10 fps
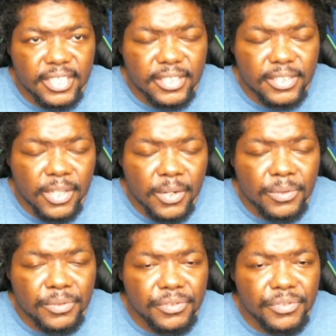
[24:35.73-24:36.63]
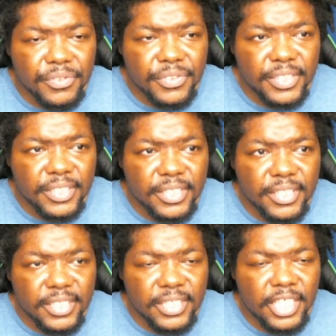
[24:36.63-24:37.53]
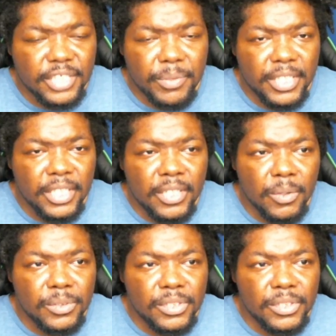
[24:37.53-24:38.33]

So that's where he goes